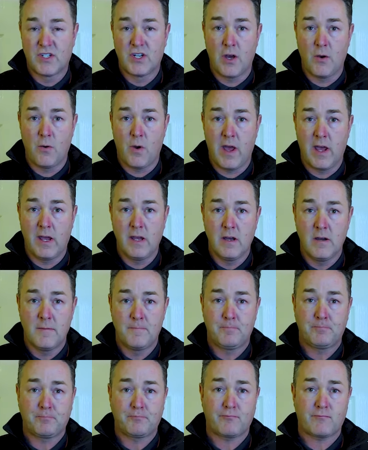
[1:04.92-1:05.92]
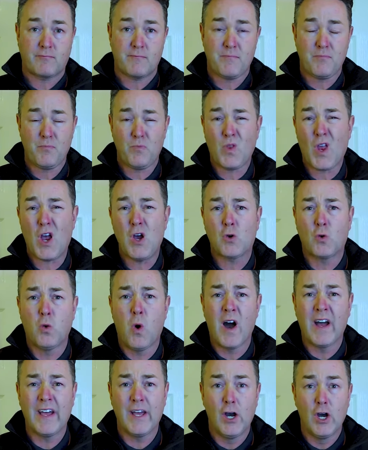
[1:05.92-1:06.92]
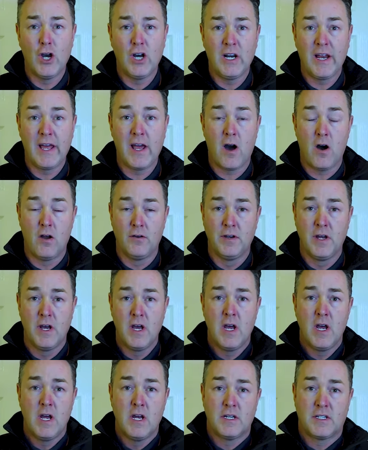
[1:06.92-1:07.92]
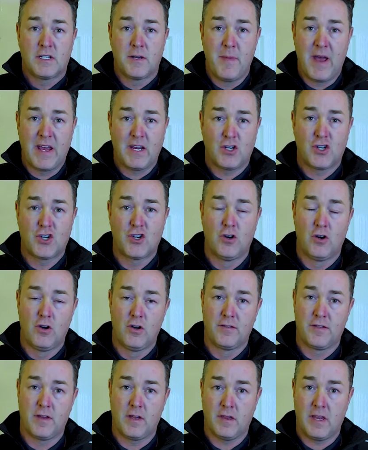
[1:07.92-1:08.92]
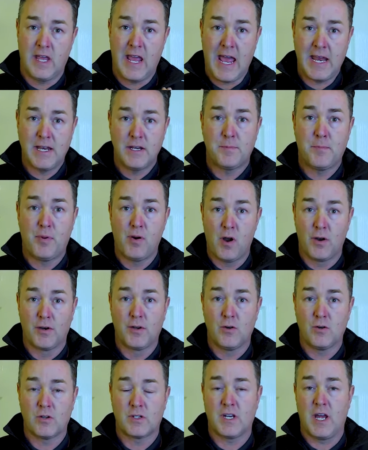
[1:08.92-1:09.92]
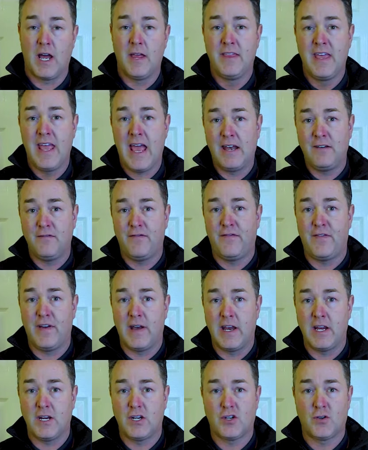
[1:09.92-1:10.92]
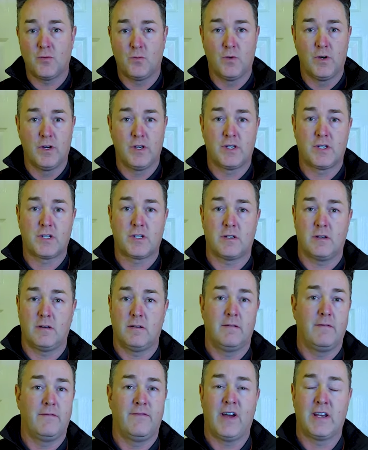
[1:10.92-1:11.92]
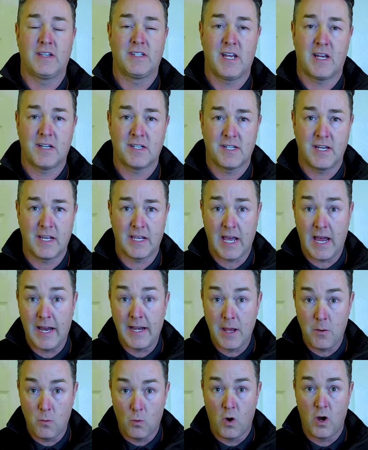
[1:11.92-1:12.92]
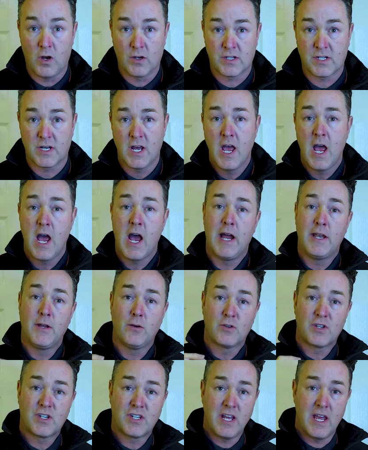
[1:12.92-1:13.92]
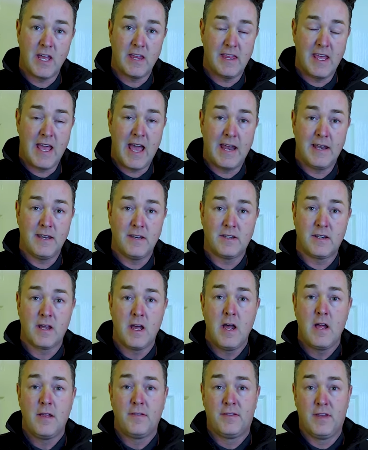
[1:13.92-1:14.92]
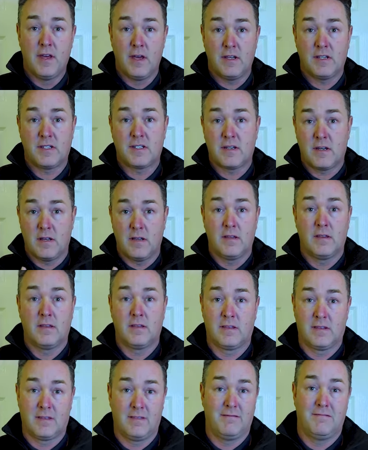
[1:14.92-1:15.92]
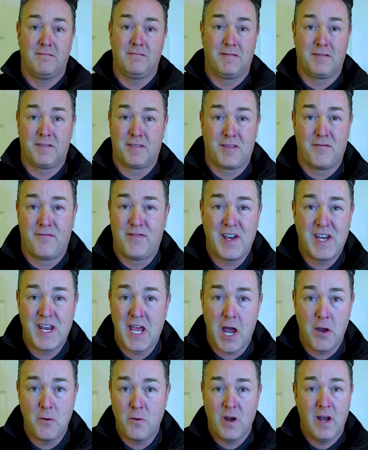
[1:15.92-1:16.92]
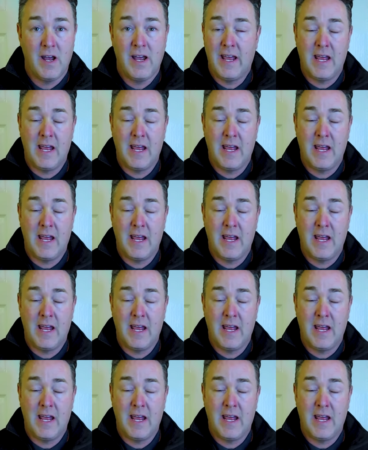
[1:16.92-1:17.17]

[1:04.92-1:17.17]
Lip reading: doing quite early on to make sure that the end product and the end finish was fantastic, and it was. And you'll see at the end that the video,